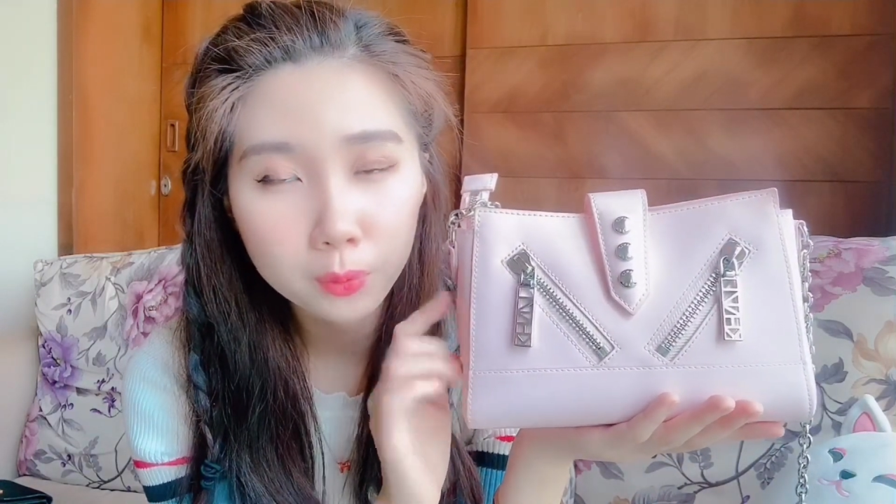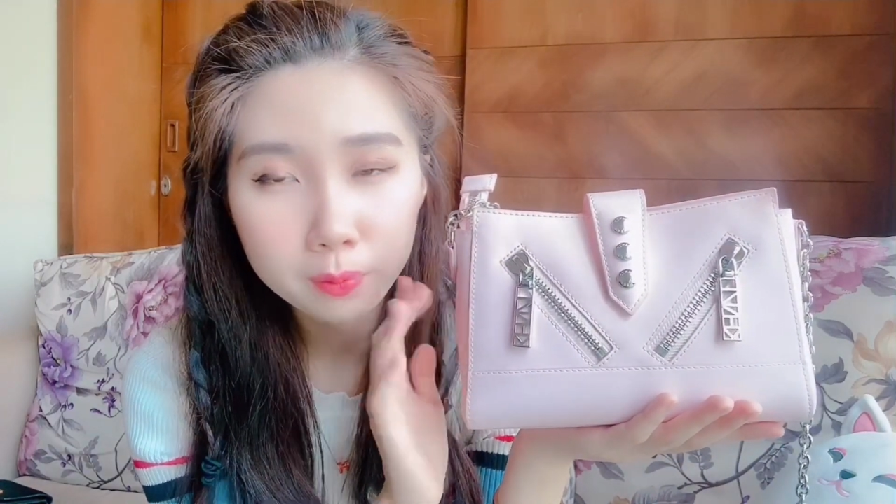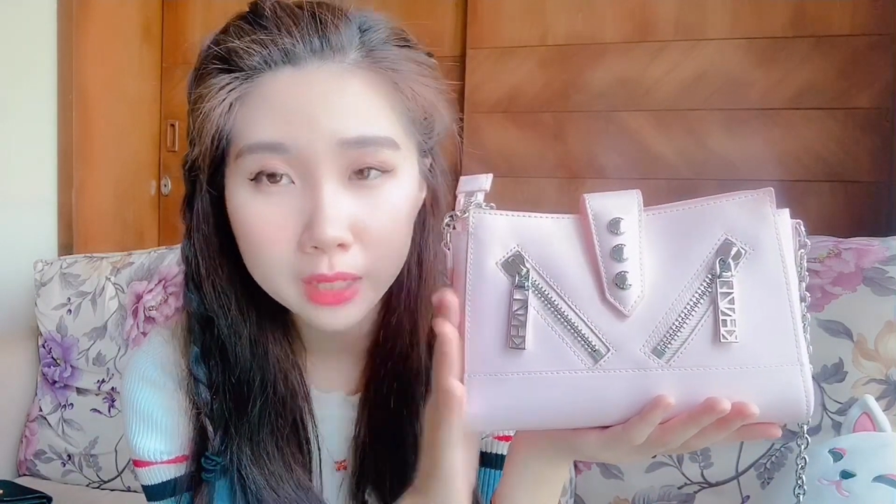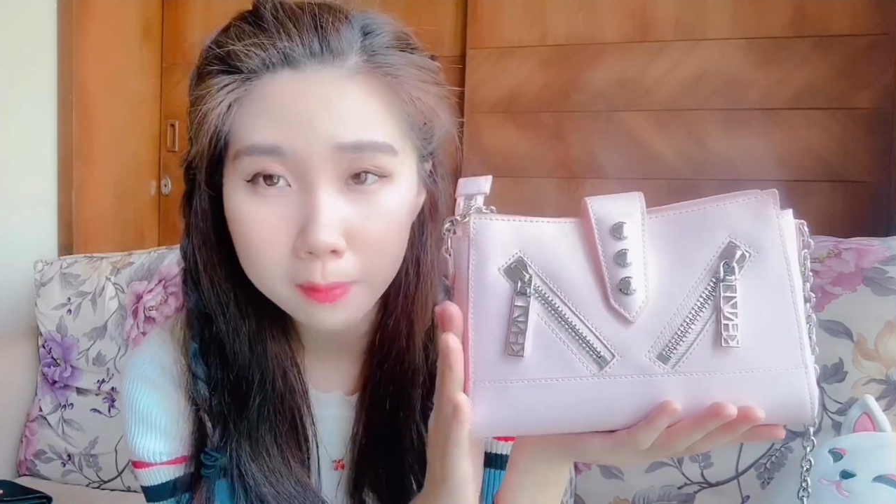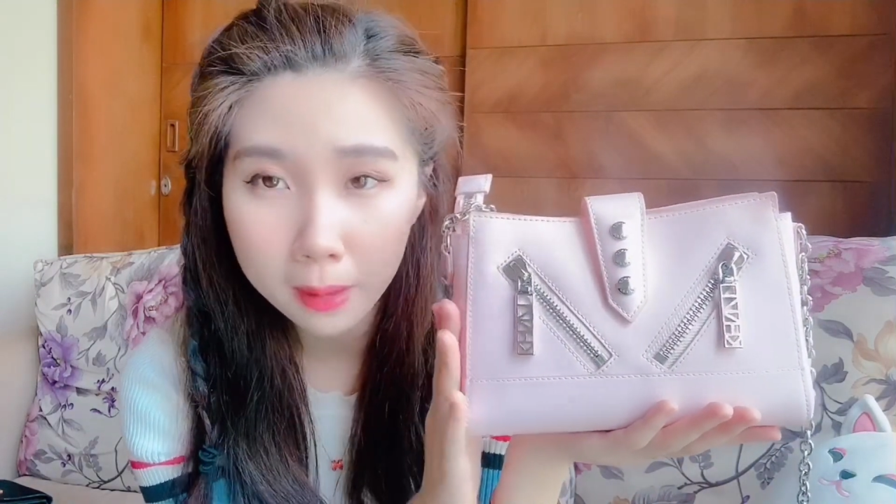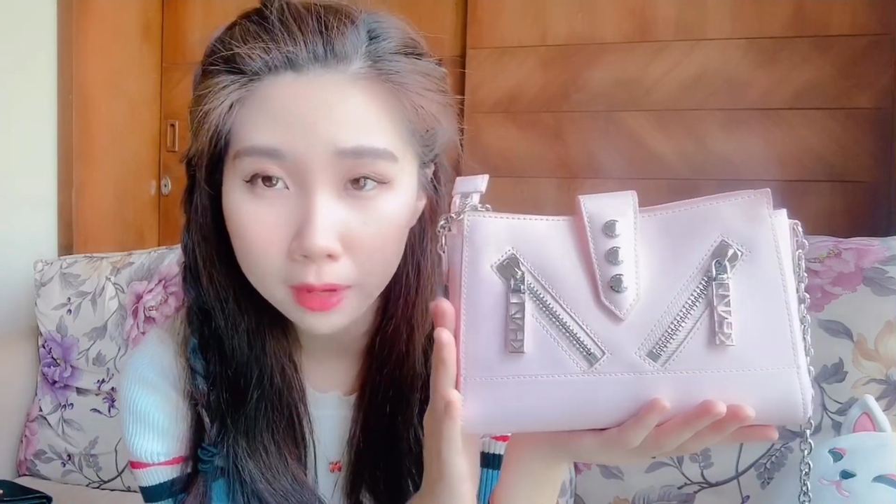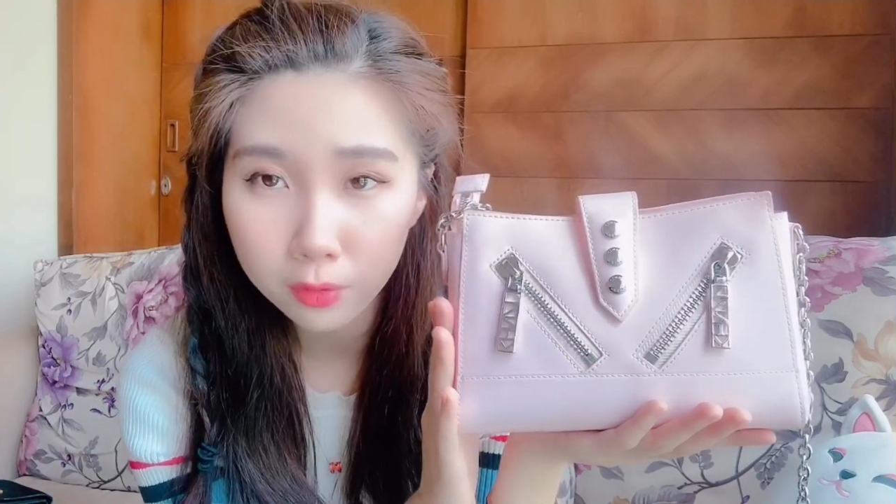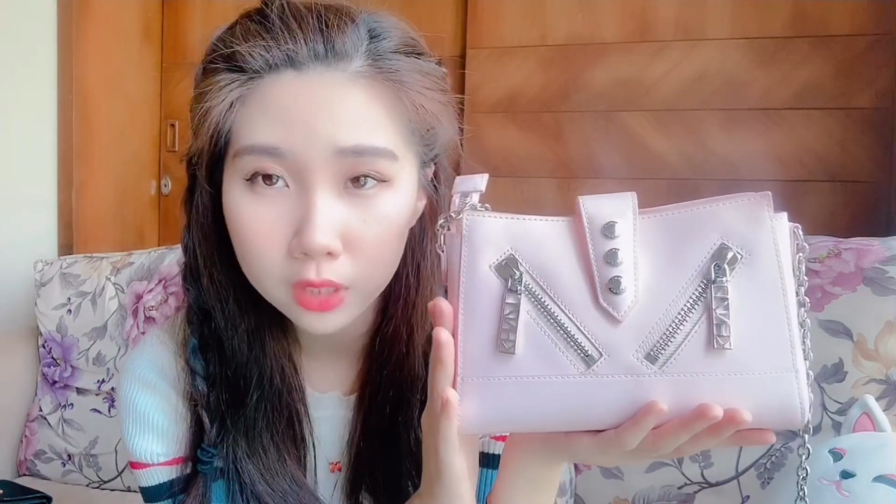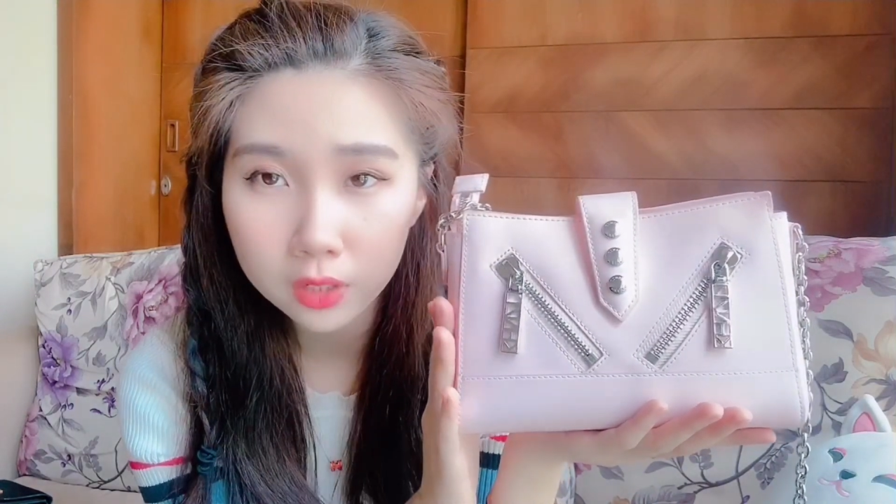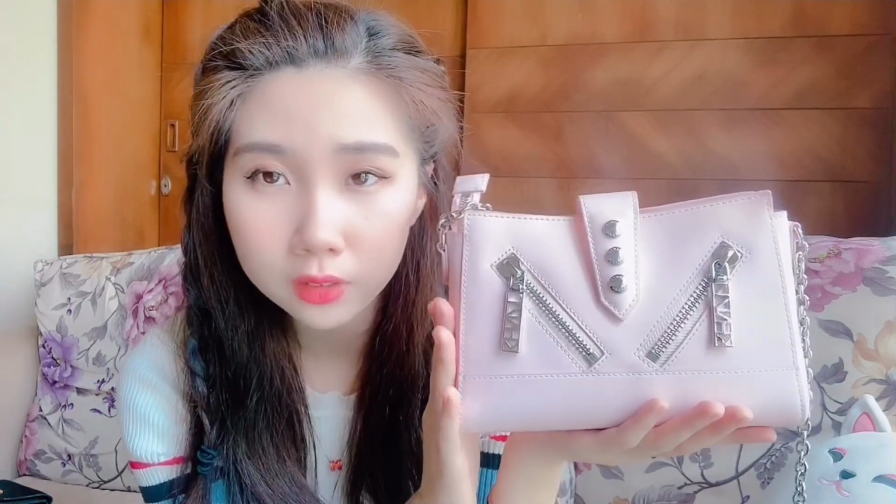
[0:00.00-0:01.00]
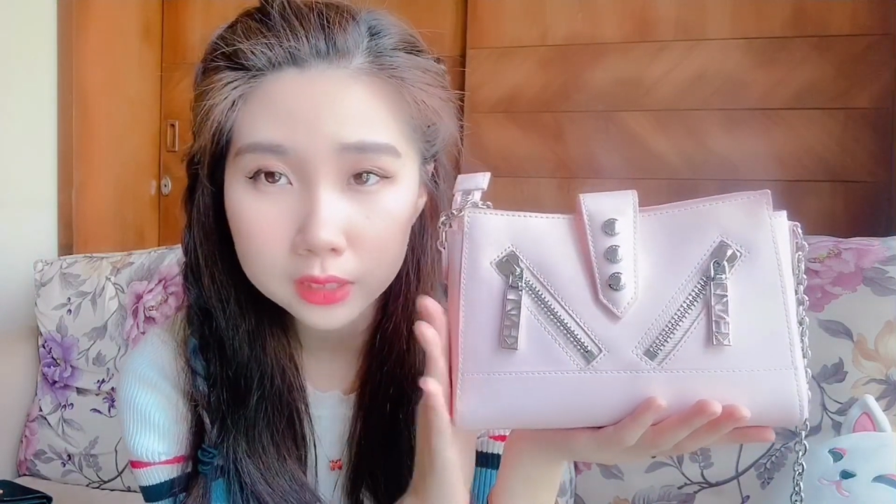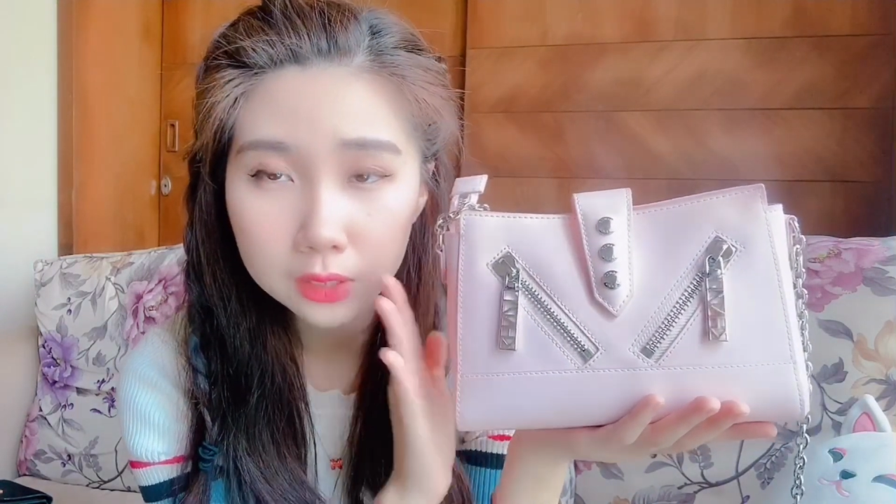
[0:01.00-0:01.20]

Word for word: mini bag video.